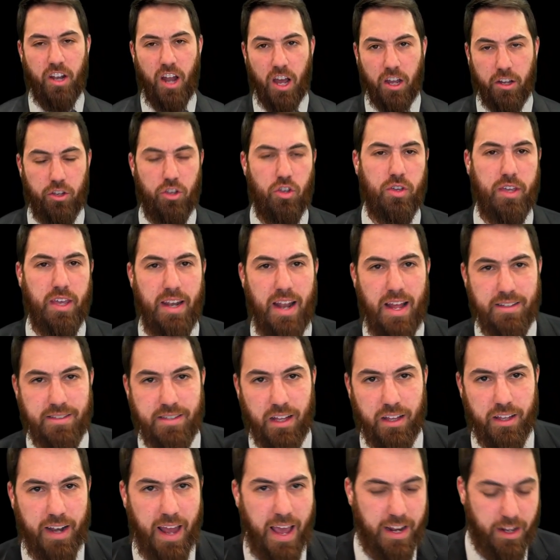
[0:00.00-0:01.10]
You cannot sell
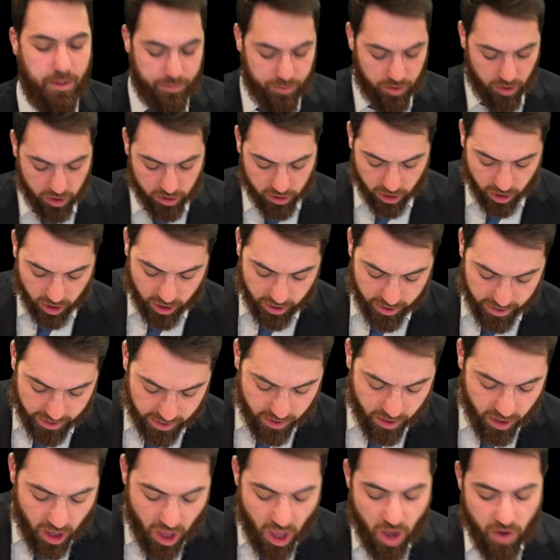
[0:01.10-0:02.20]
an item to a goy.
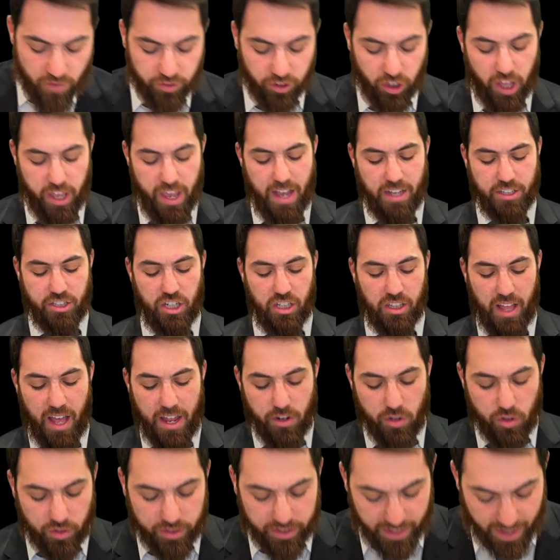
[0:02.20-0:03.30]
You
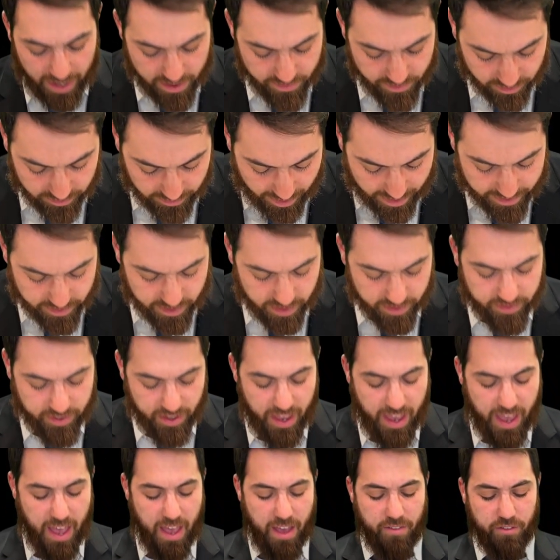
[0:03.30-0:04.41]
cannot even lend it to
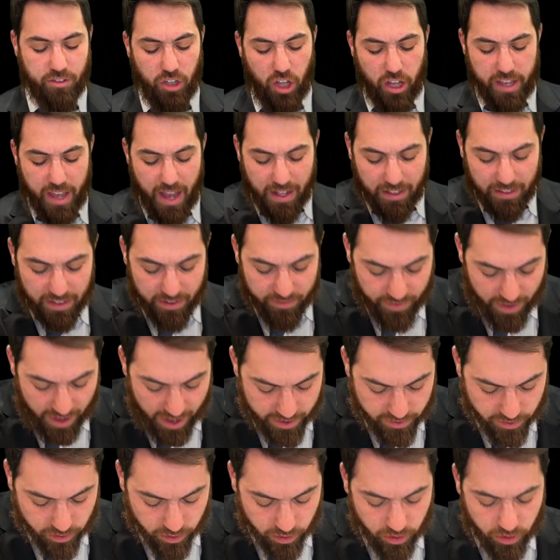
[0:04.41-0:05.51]
him.
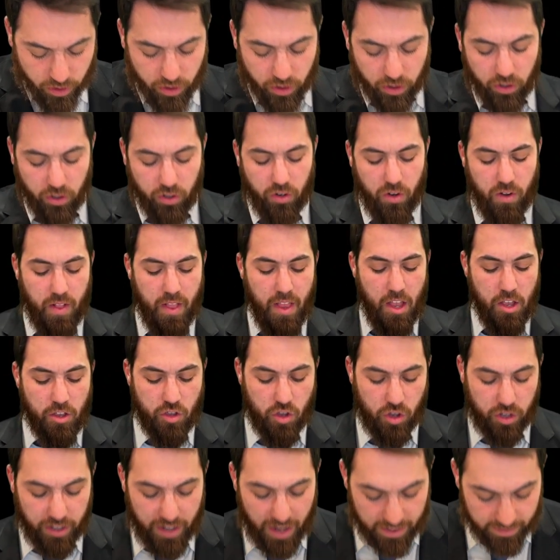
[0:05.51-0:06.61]
You
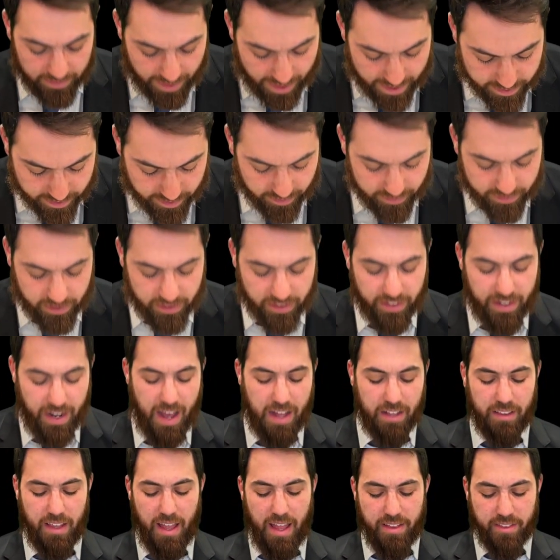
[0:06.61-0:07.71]
cannot lend, you
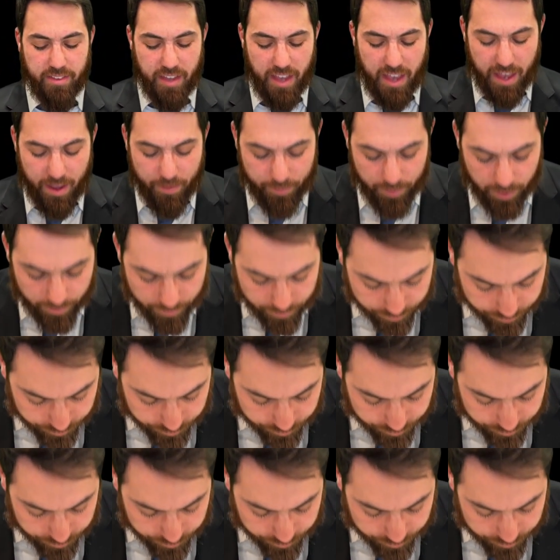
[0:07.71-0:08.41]
cannot lend him